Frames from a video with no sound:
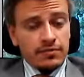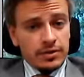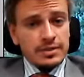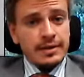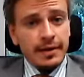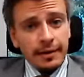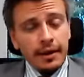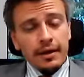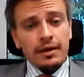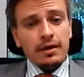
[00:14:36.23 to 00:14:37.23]
Firstly,
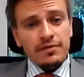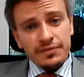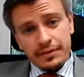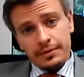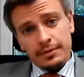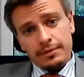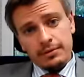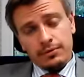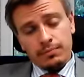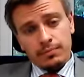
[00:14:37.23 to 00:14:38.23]
if the
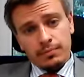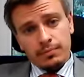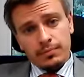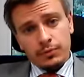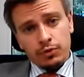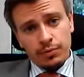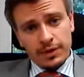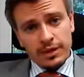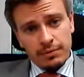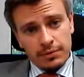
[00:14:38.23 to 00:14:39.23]

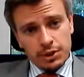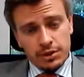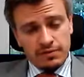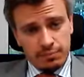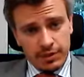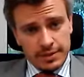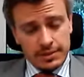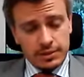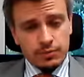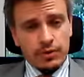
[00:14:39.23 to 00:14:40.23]
European Commission, if
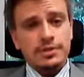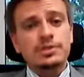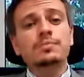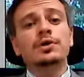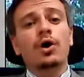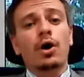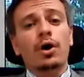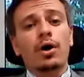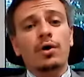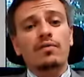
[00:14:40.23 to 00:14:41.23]
Brussels wants to be
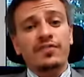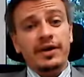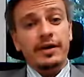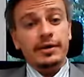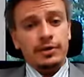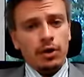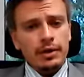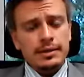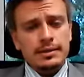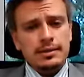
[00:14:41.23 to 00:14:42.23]
fair and
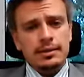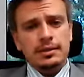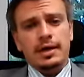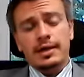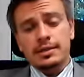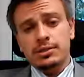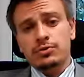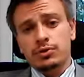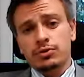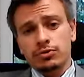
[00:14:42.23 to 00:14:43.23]
honest, it has to
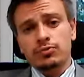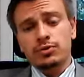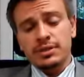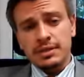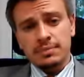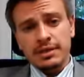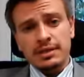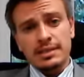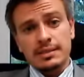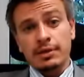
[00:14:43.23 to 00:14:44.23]
introduce this
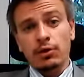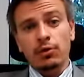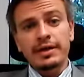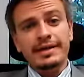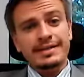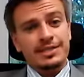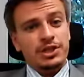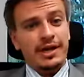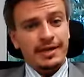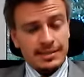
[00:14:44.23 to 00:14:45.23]
mechanism not only against
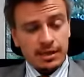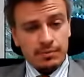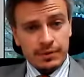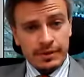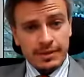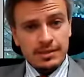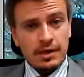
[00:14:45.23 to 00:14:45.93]
Chinese companies,